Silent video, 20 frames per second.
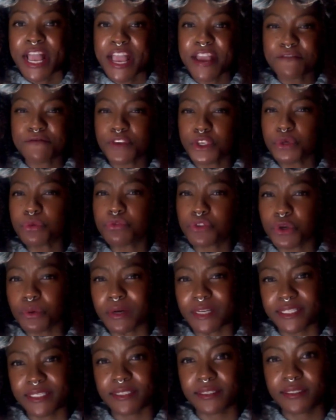if you do
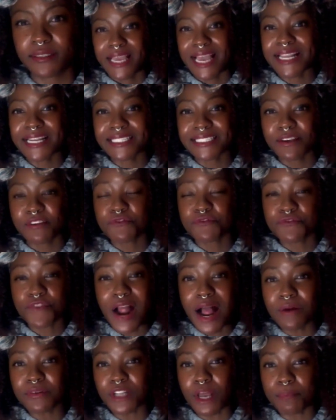it. It is
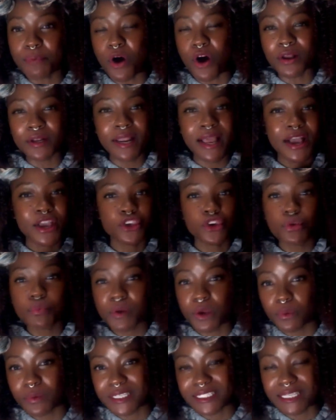frowned upon
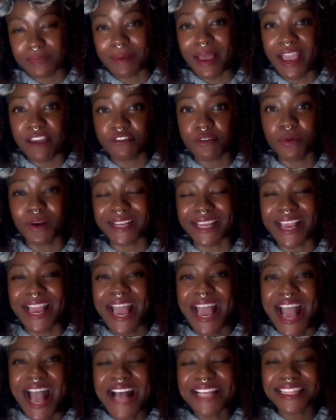ubiquitously by everybody.
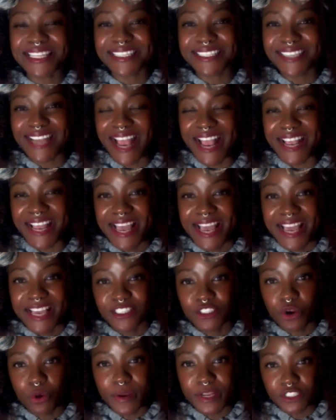And the day
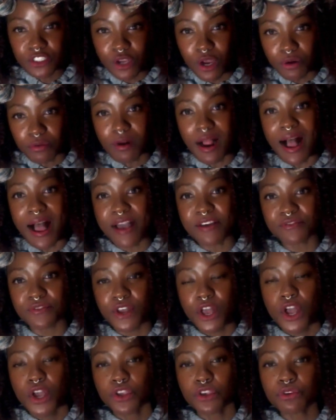is going to arrive.
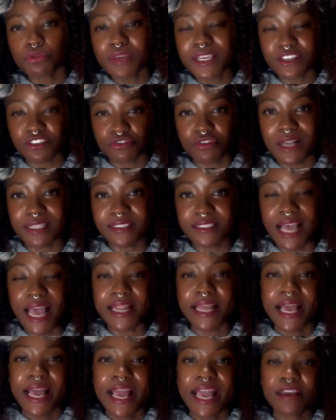You can trust
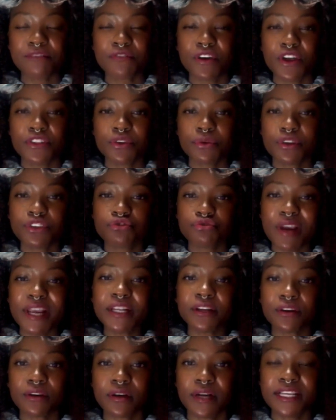that. If the
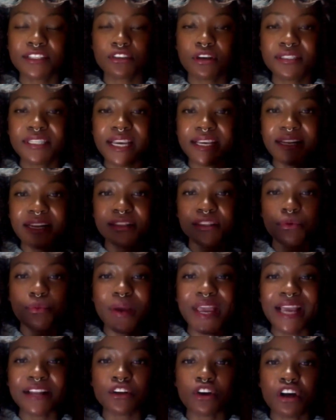restrainer is not taken out of the
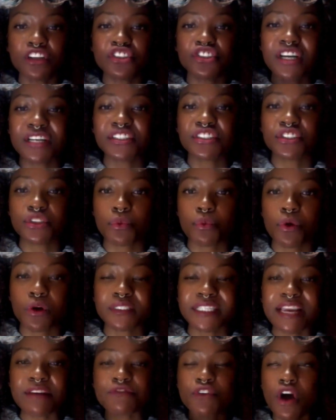way and God judges the
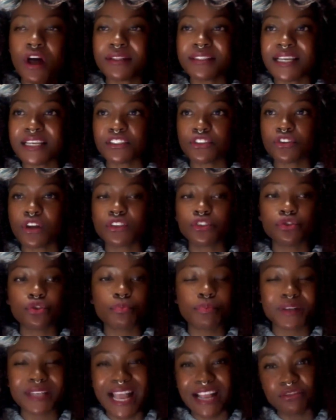world, if God does not
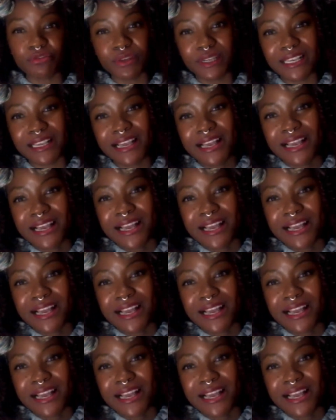supernaturally